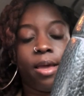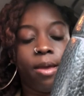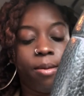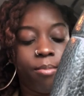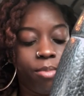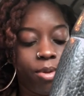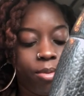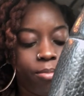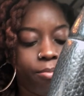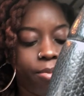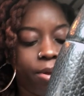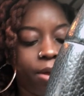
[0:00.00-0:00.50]

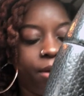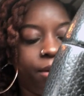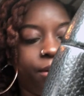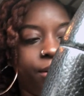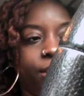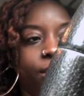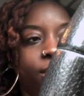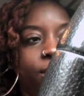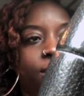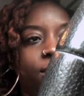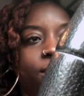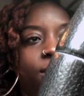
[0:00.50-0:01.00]
am
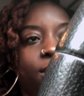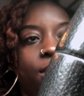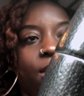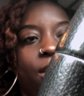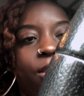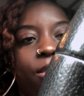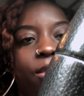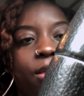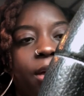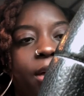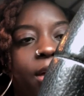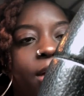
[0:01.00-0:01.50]
embarrassed
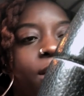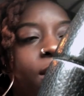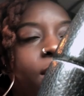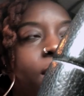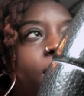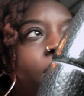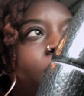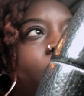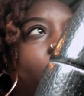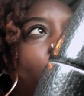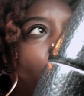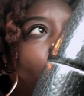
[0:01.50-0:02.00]
that
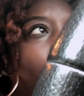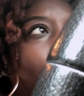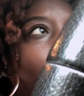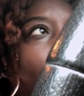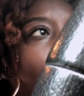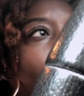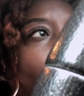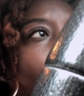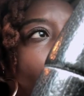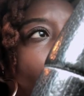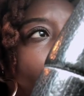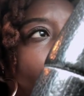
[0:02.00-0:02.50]

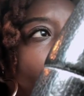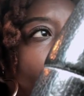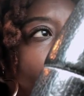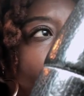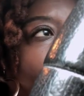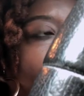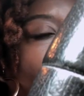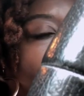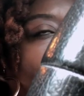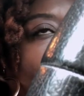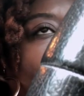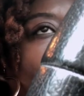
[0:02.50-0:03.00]

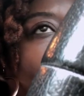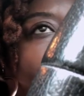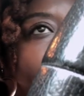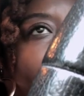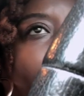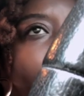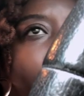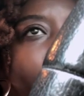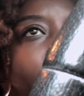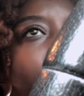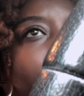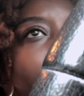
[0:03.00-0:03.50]
I
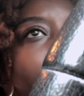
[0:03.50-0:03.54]
had